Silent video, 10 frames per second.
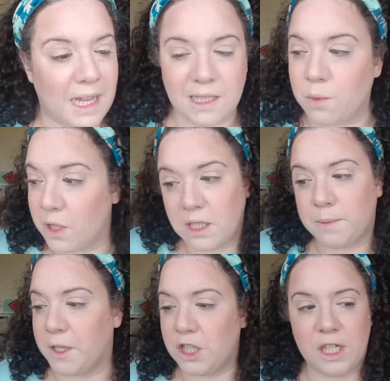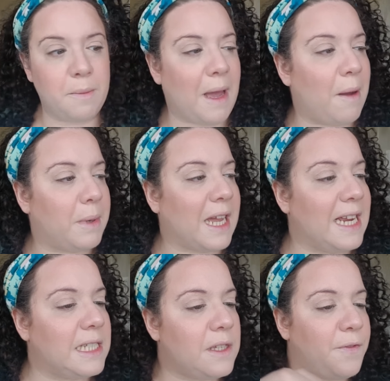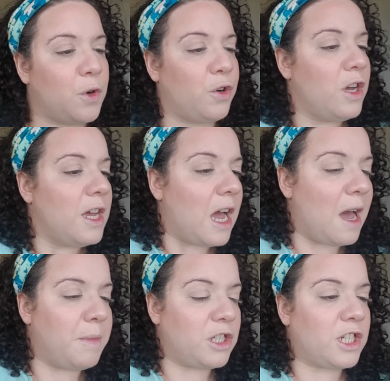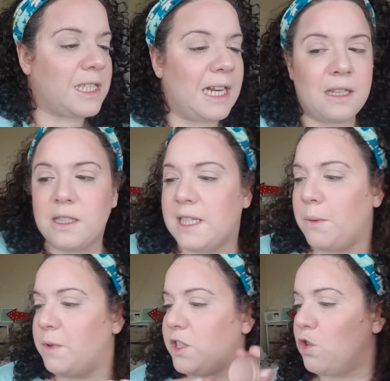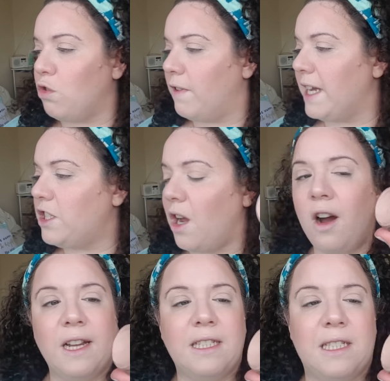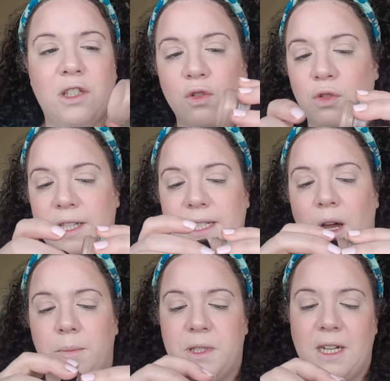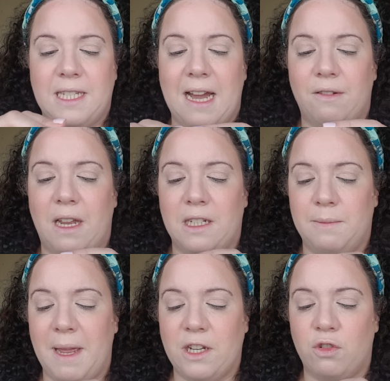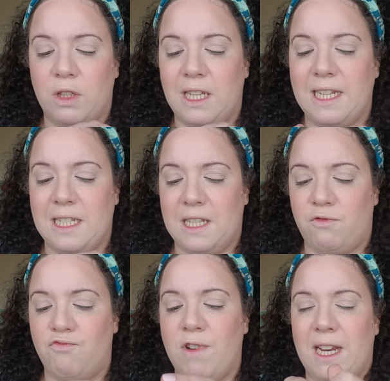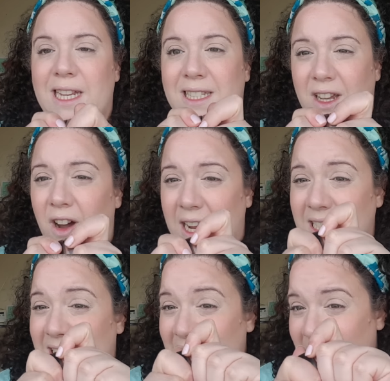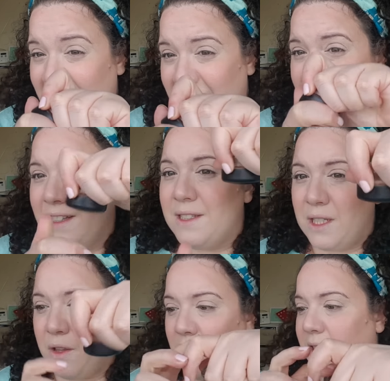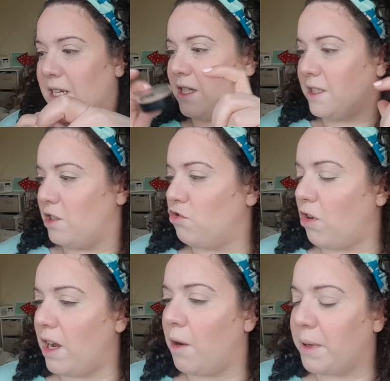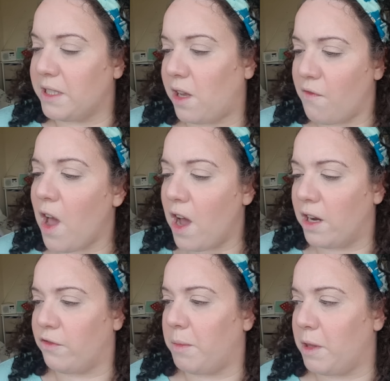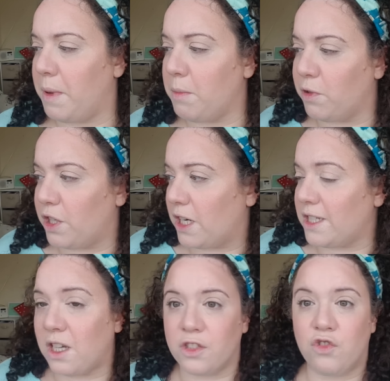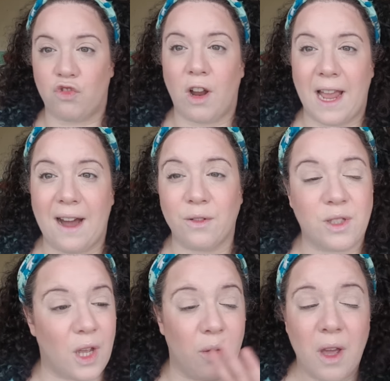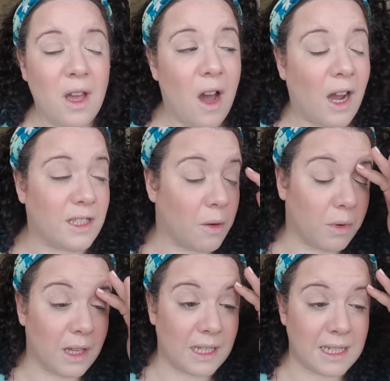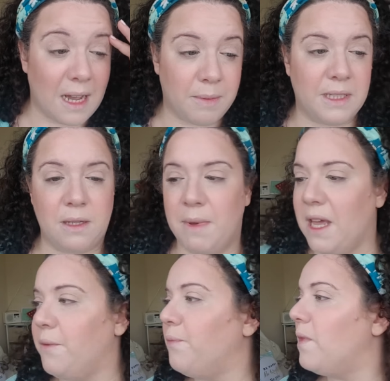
That's what these sponge tip applicators are for. Just a little tip with storage. I store this upside down and make sure the lid is really tight so that it doesn't dry out, because I've heard from other people that it does dry out. So I don't want that to happen to me.